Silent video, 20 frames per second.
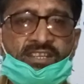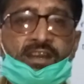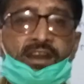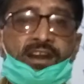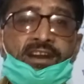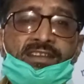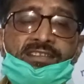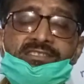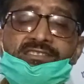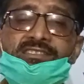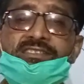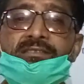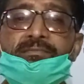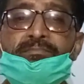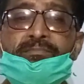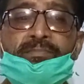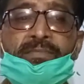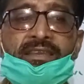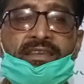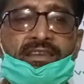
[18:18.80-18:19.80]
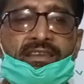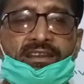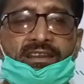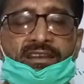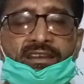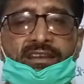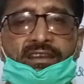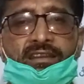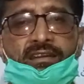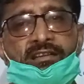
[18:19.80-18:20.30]
either
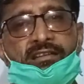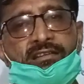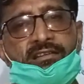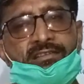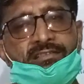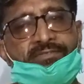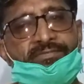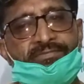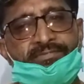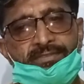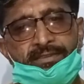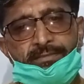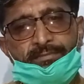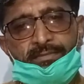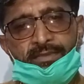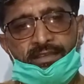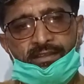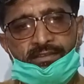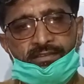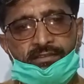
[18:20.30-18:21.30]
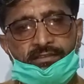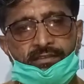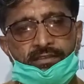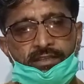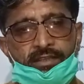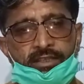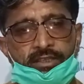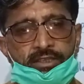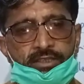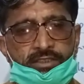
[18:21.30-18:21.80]
male or female.
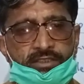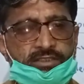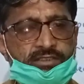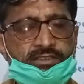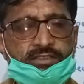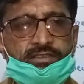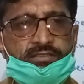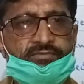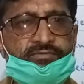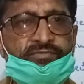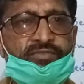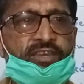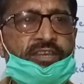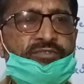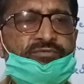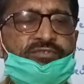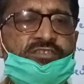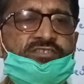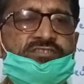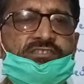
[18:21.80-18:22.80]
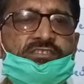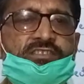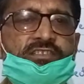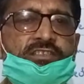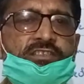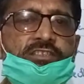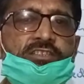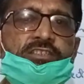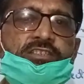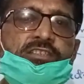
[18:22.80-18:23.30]
Here, when we
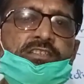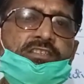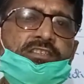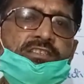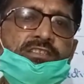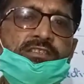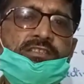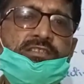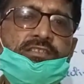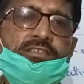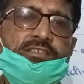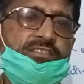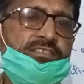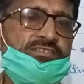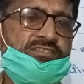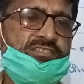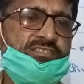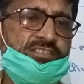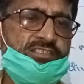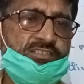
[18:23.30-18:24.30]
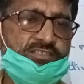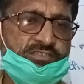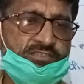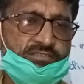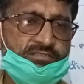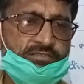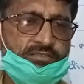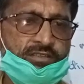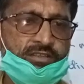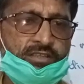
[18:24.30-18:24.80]
say he is teacher,
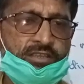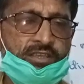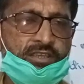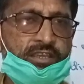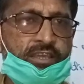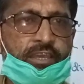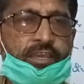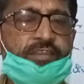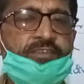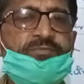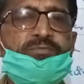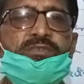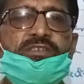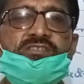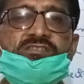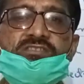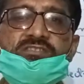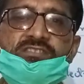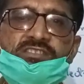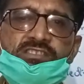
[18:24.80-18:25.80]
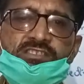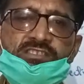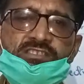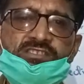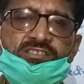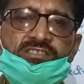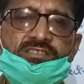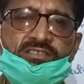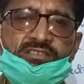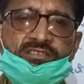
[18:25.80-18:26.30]
it means
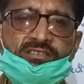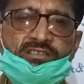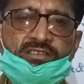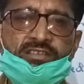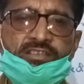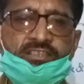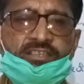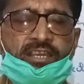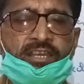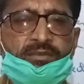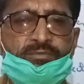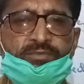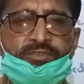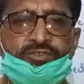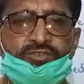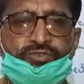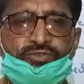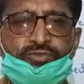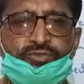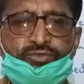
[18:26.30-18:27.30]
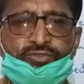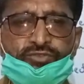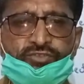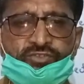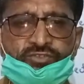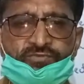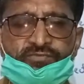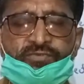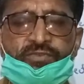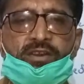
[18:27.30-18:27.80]
teacher can be
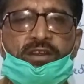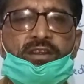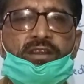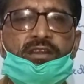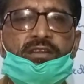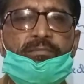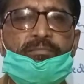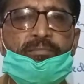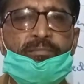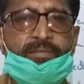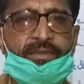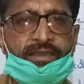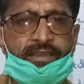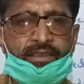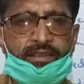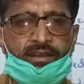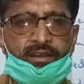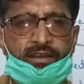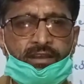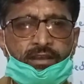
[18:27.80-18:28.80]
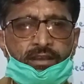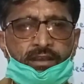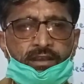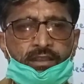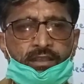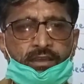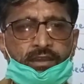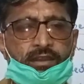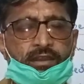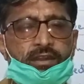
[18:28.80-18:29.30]
used for male
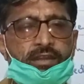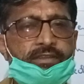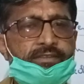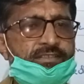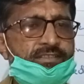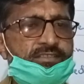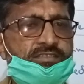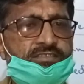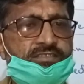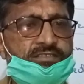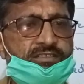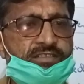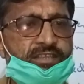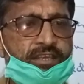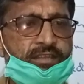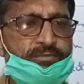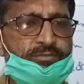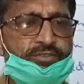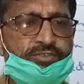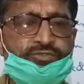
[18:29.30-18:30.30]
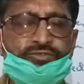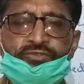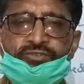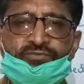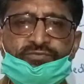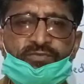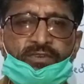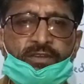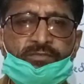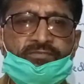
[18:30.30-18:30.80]
or teacher can be
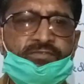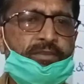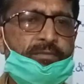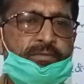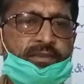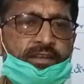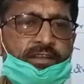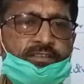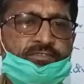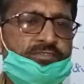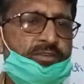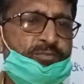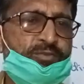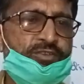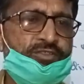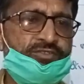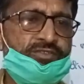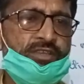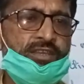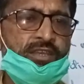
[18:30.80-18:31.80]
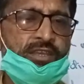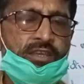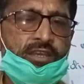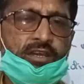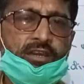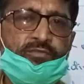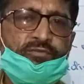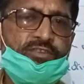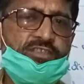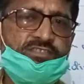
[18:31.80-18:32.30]
used for female. Suppose
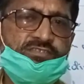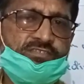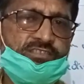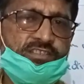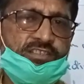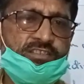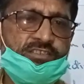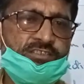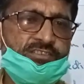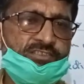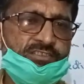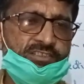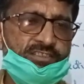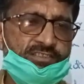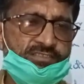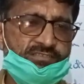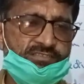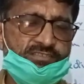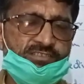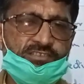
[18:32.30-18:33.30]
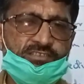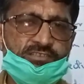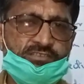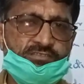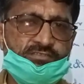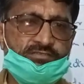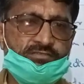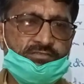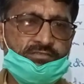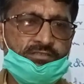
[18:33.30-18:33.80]
we say she is
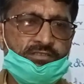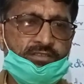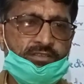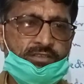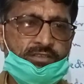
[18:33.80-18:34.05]
teacher,